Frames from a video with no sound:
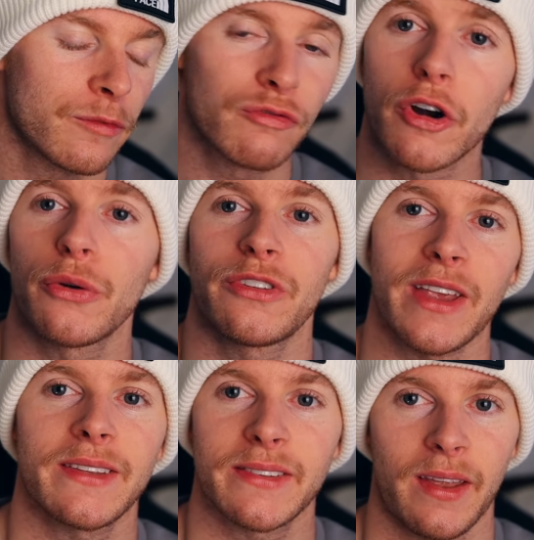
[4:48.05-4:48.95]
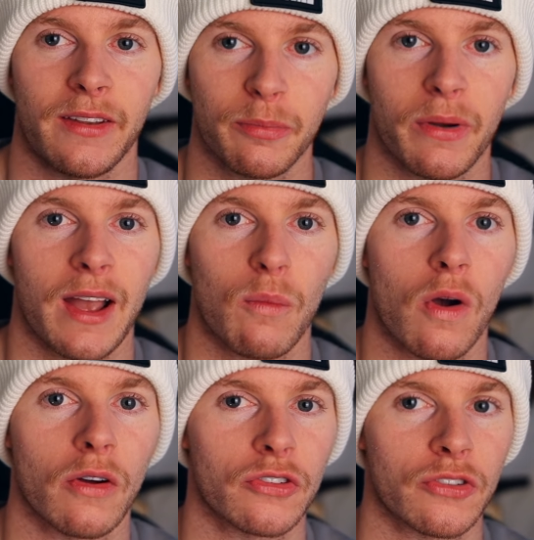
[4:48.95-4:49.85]
Rose Incense by
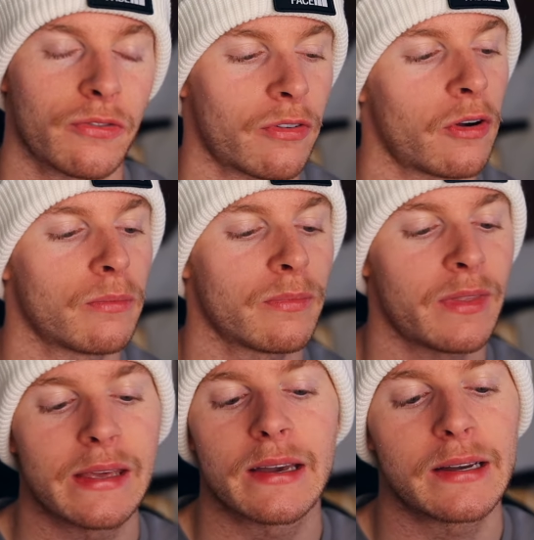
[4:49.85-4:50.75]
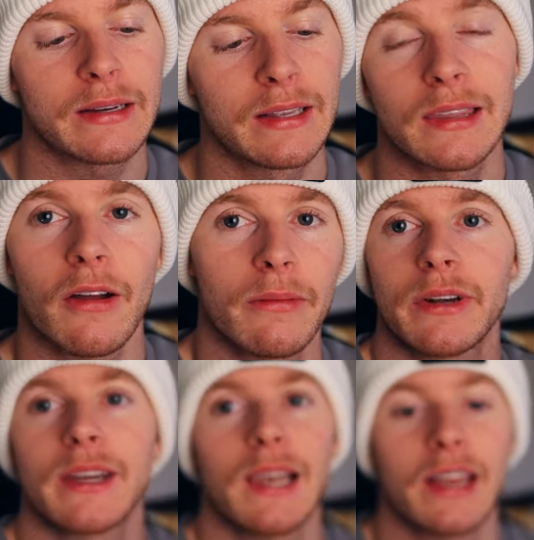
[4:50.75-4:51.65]
Amouage from the uh,
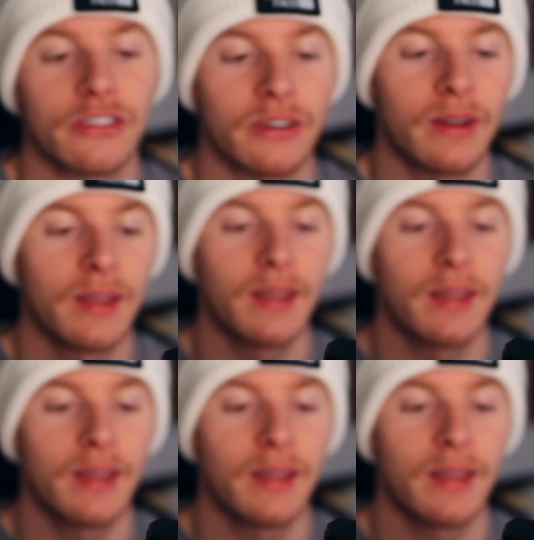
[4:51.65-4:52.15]
library collection.